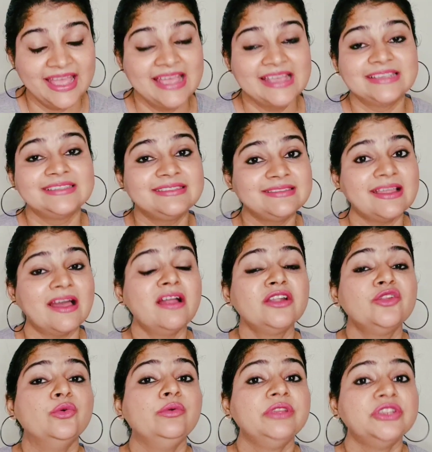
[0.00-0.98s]
Start
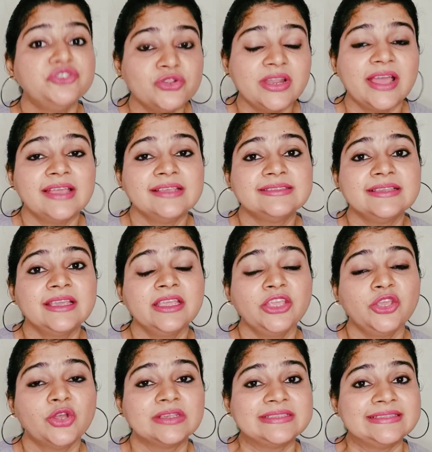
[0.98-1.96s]
visualizing
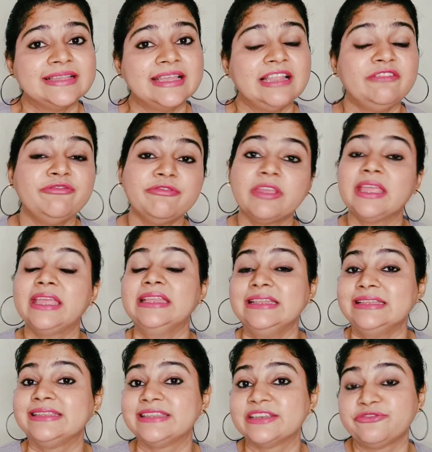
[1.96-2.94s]
yourself
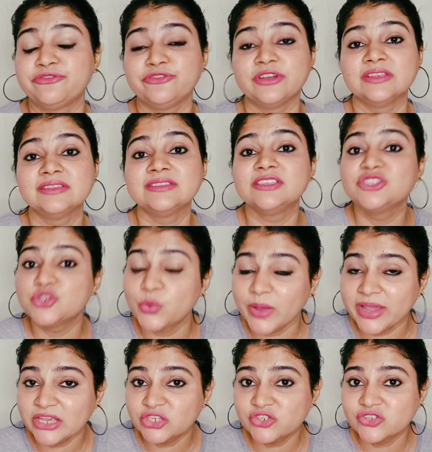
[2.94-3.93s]
in different
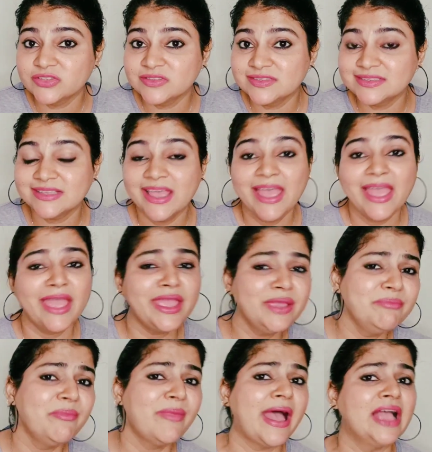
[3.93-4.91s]
situations.
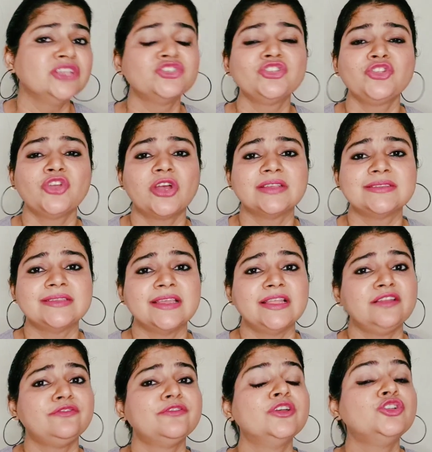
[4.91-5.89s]
Imagine
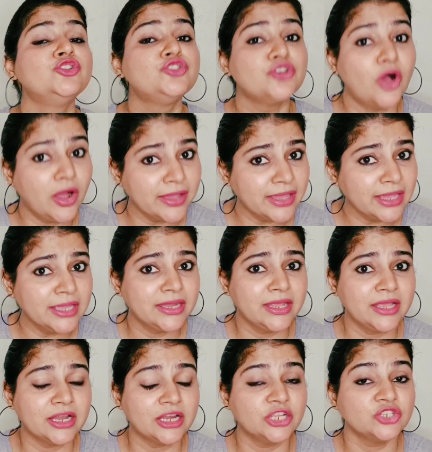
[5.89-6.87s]
yourself talking in
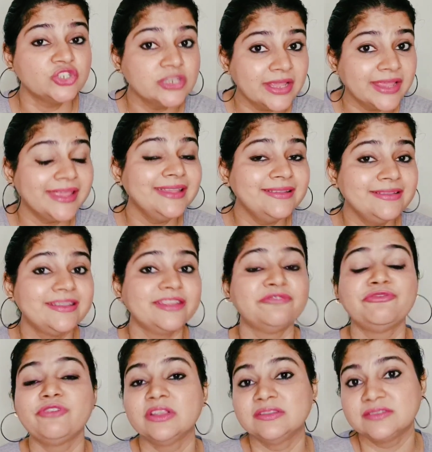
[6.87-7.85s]
English in
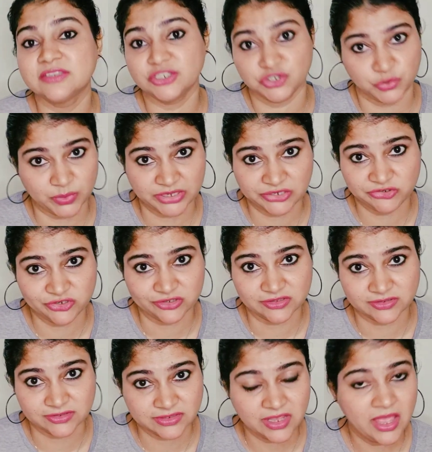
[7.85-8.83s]
different
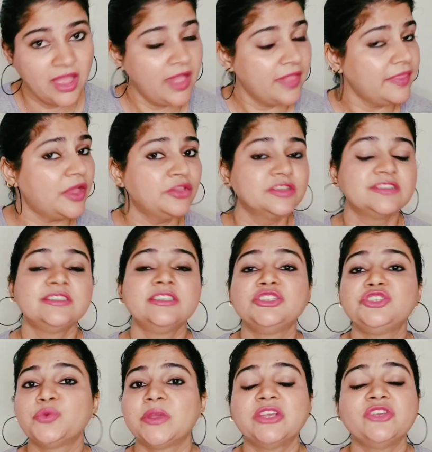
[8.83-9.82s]
situations. Now, the
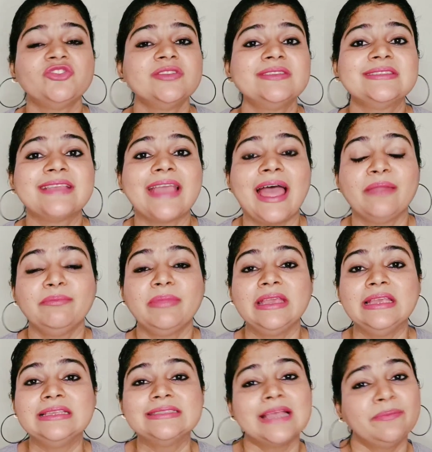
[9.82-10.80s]
situations can
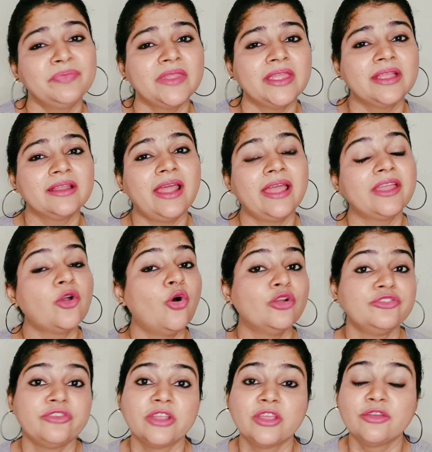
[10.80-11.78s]
be something like
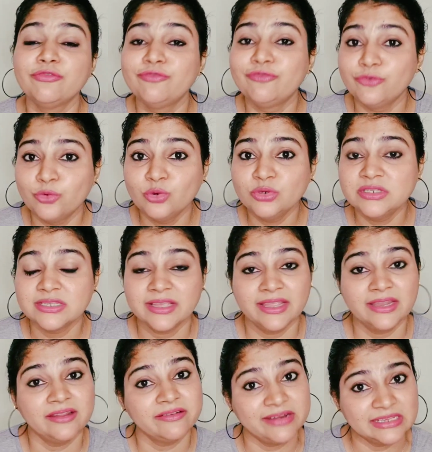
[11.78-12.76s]
ordering food in
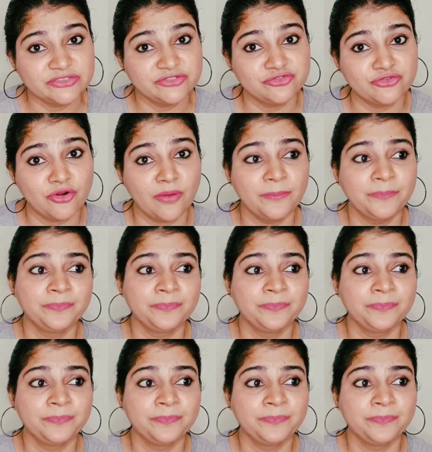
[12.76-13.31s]
a restaurant